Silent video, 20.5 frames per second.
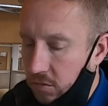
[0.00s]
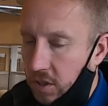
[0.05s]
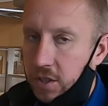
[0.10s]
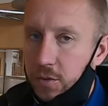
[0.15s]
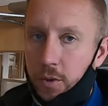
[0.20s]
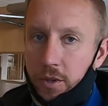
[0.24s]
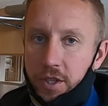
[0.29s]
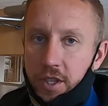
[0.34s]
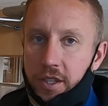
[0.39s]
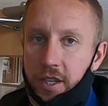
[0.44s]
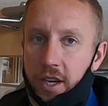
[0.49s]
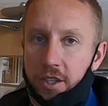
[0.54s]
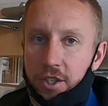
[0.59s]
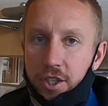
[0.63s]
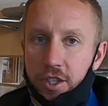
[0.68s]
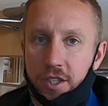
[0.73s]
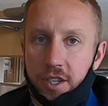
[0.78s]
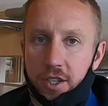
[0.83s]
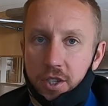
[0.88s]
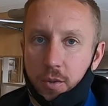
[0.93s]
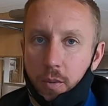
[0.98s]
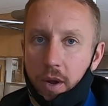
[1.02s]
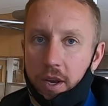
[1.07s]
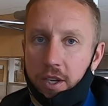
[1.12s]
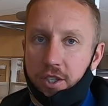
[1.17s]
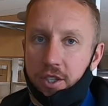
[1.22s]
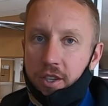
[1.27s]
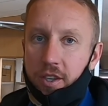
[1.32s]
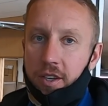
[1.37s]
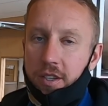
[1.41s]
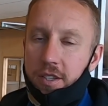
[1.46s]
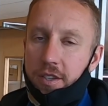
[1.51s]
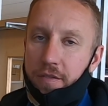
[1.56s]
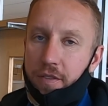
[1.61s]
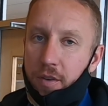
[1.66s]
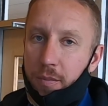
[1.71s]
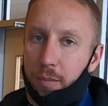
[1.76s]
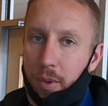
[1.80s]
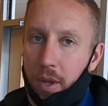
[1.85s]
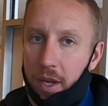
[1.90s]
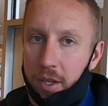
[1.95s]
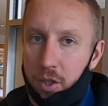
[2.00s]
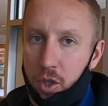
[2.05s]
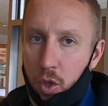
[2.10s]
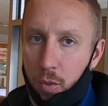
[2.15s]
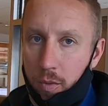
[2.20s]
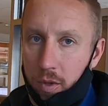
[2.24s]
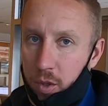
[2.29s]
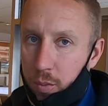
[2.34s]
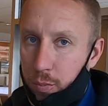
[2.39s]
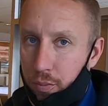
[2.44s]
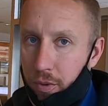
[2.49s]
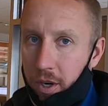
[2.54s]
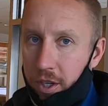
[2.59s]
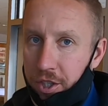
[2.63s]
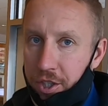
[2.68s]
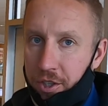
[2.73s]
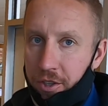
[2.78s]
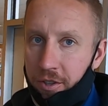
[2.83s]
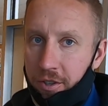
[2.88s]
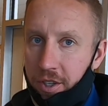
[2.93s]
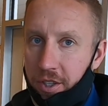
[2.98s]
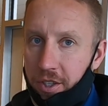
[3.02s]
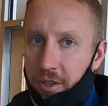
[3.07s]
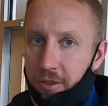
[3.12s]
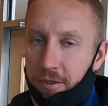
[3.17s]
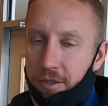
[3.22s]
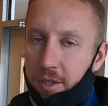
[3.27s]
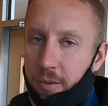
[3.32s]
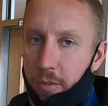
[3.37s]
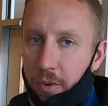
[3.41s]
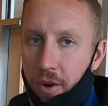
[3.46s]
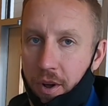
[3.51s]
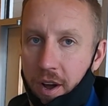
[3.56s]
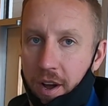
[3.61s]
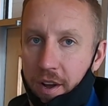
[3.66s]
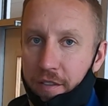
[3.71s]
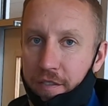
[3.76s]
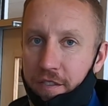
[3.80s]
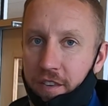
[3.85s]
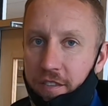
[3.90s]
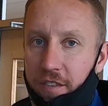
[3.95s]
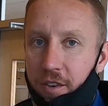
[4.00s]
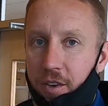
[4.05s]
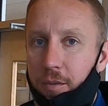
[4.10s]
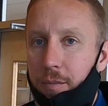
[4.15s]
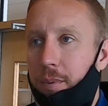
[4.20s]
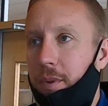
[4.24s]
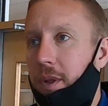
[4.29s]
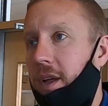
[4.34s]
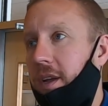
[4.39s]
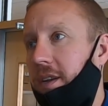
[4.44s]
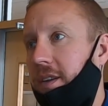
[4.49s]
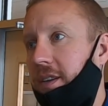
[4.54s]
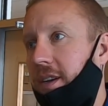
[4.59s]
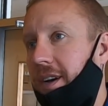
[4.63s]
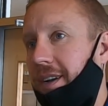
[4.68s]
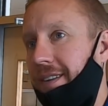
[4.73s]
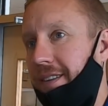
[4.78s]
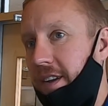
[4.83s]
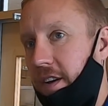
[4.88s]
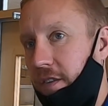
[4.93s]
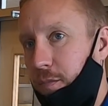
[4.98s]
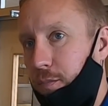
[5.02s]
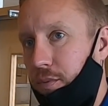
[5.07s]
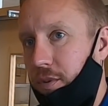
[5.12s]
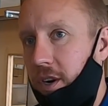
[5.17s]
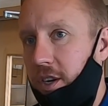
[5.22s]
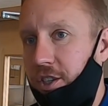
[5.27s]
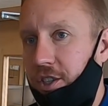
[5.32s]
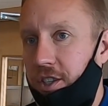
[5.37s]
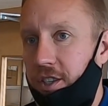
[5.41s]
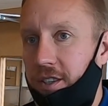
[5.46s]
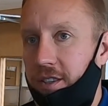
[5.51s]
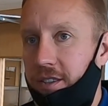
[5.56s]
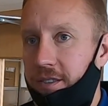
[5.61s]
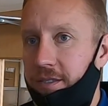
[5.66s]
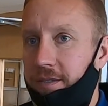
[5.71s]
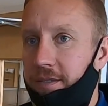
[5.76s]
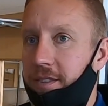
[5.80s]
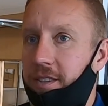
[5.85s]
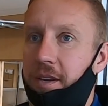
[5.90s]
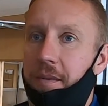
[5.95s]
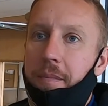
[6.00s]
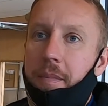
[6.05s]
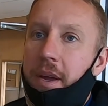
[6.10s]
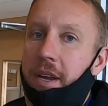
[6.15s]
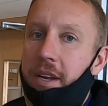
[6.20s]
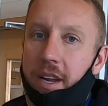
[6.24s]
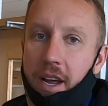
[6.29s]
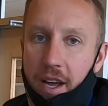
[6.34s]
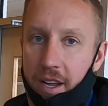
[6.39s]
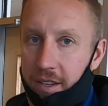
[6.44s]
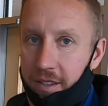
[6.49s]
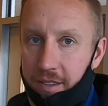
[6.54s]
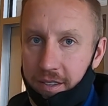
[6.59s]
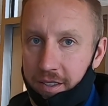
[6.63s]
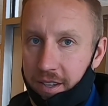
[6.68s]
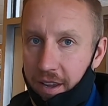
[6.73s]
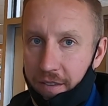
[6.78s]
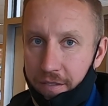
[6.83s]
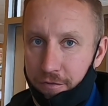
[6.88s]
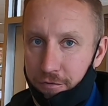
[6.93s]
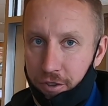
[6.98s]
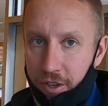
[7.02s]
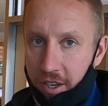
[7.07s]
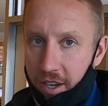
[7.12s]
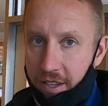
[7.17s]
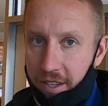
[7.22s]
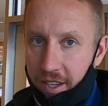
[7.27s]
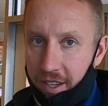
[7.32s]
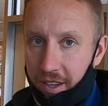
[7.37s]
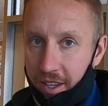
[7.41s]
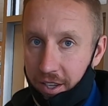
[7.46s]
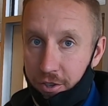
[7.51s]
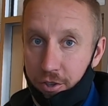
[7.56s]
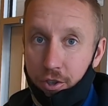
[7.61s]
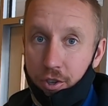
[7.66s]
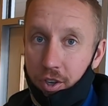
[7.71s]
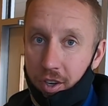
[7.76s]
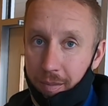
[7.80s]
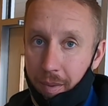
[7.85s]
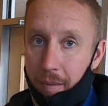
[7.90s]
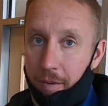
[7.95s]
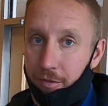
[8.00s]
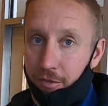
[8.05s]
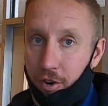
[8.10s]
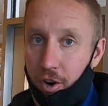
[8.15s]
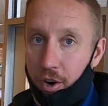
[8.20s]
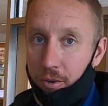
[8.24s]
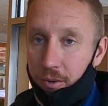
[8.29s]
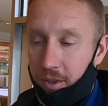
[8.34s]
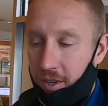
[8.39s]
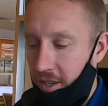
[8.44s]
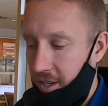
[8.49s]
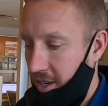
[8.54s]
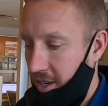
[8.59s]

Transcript: this is where it's a touchy situation because if you apply too much pressure, you turn someone off. If you don't apply enough pressure, you may not have written a deal that you could have maybe wrote.